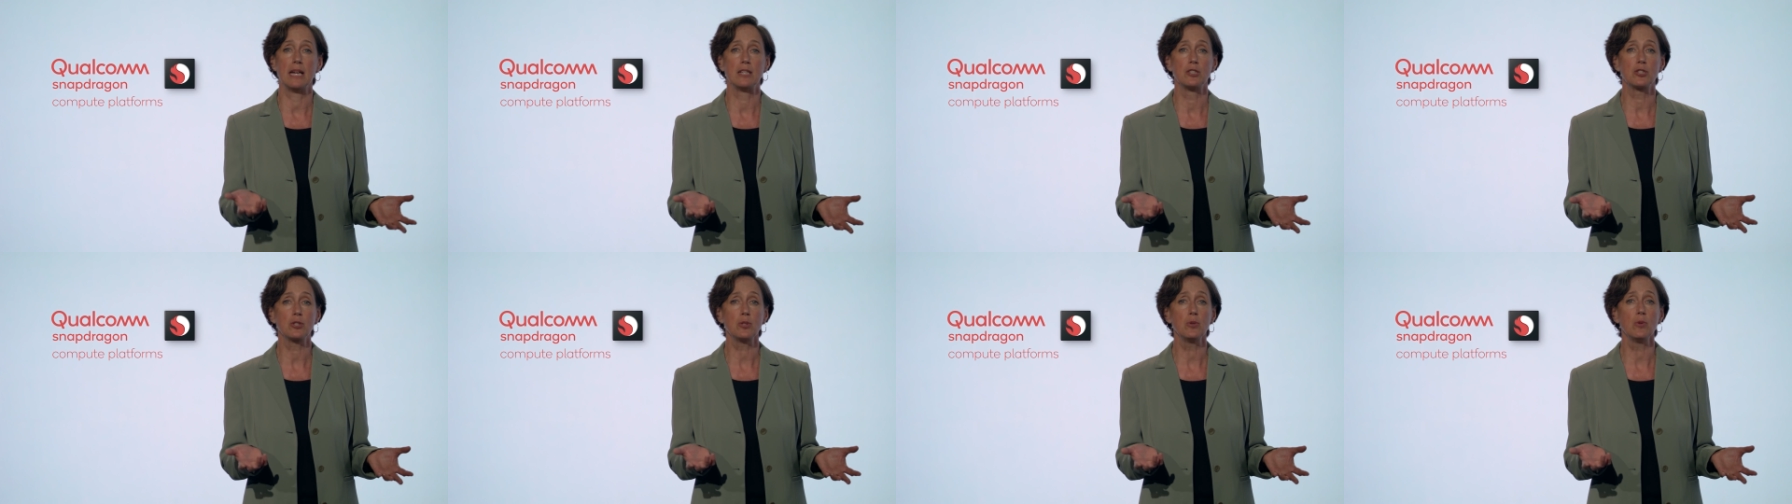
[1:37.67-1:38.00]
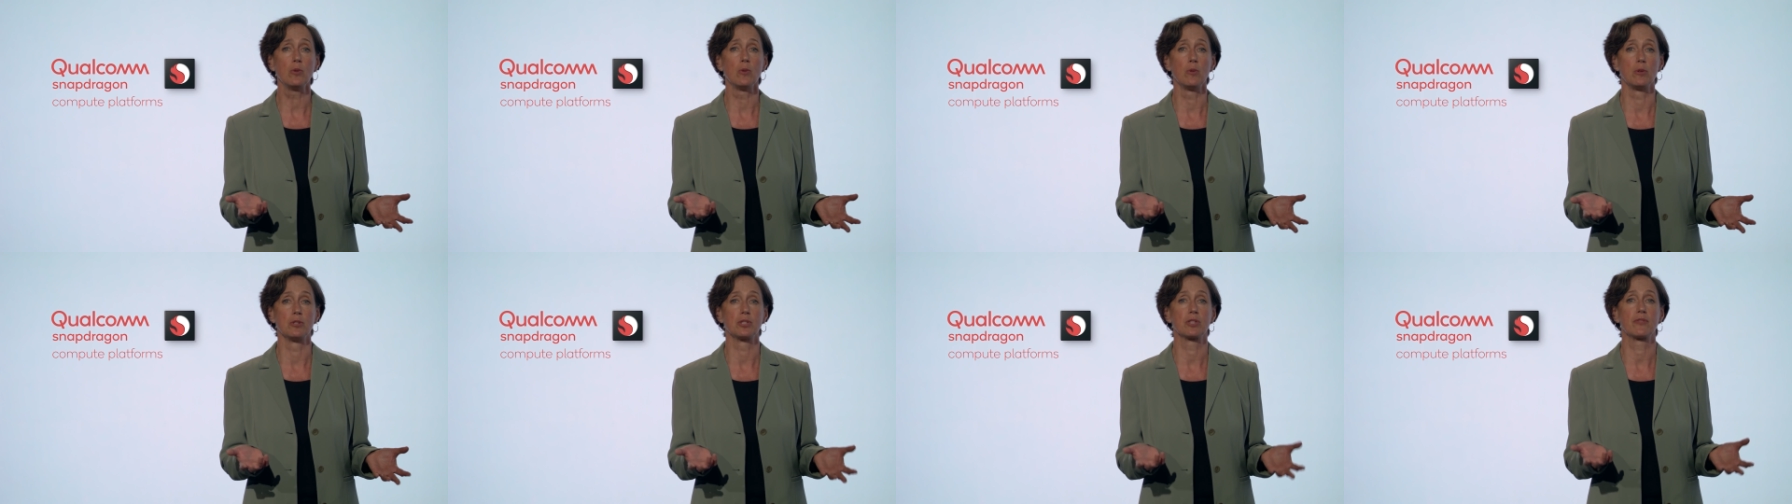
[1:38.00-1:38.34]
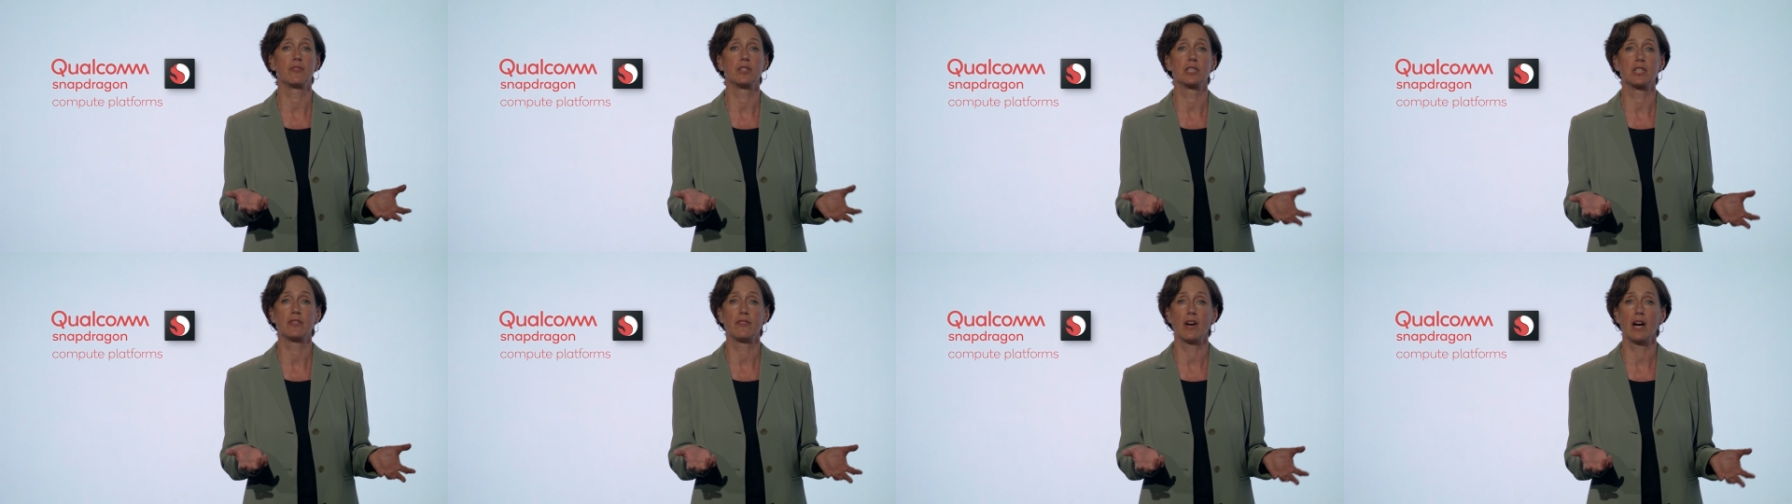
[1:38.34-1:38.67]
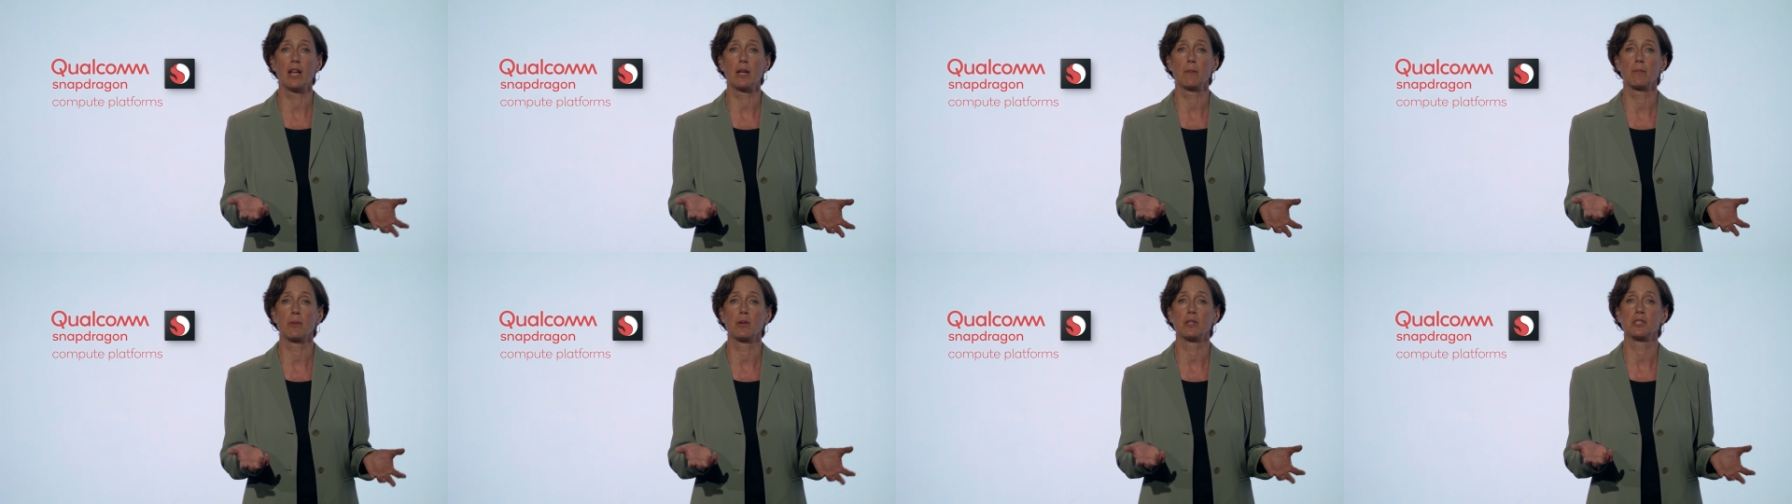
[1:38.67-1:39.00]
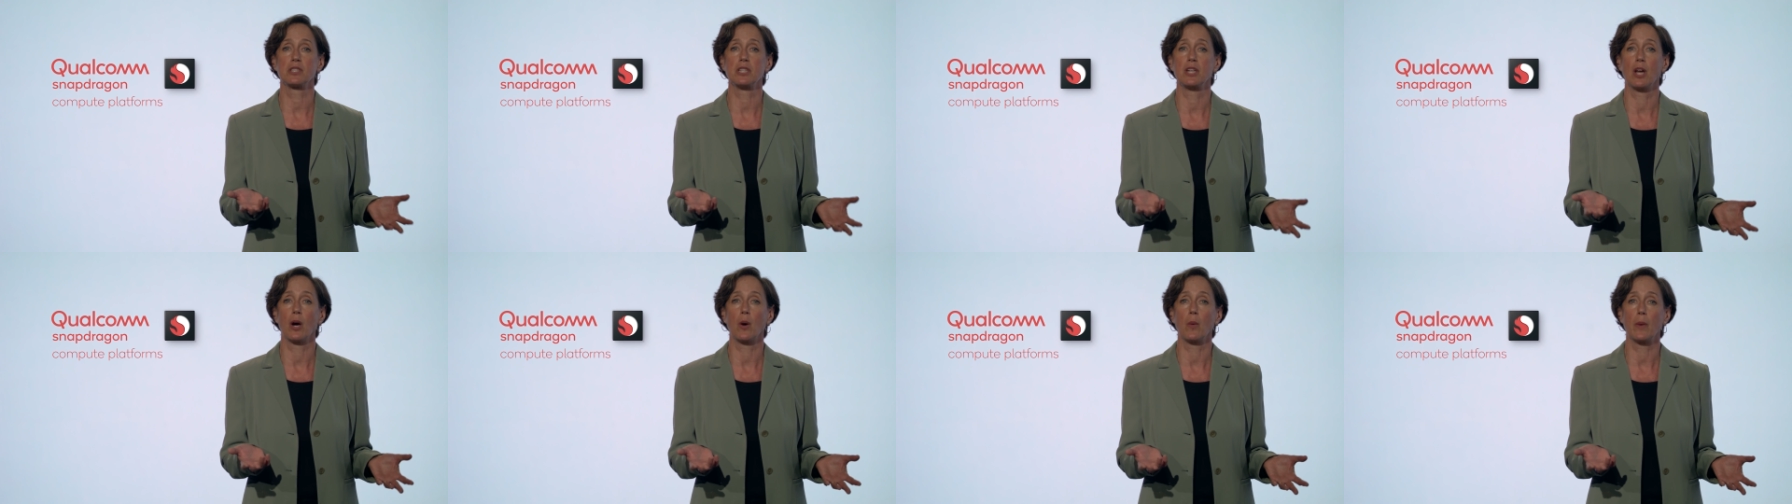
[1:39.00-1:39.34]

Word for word: and tools for developers and